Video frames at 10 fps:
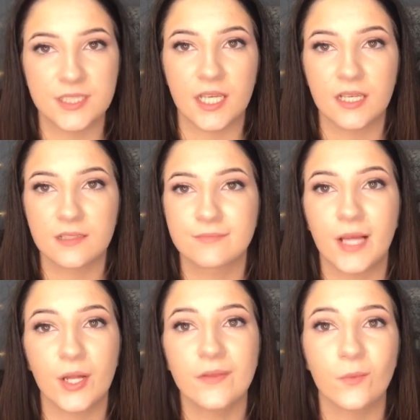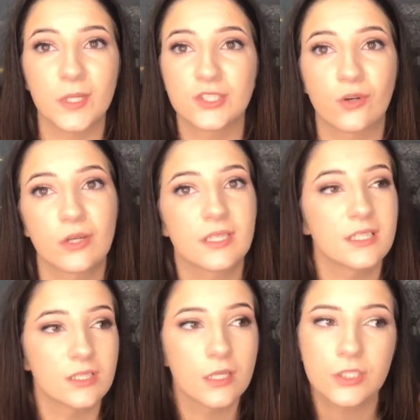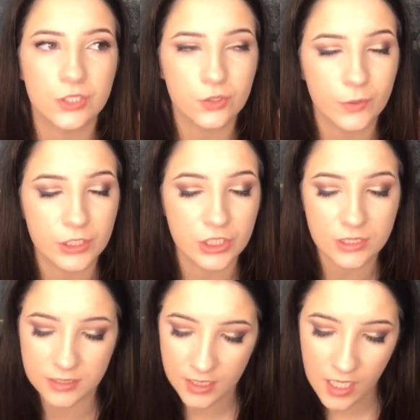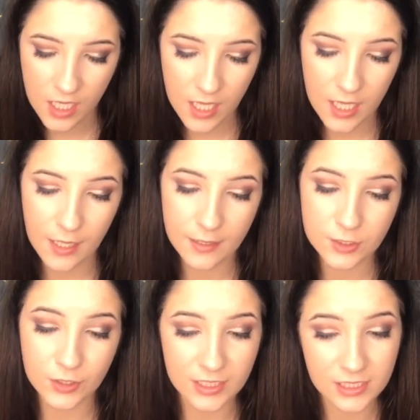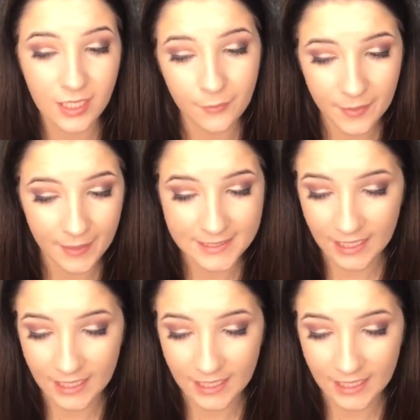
Like I don't even wear joggies. I literally just wear jeans. So these are a little bit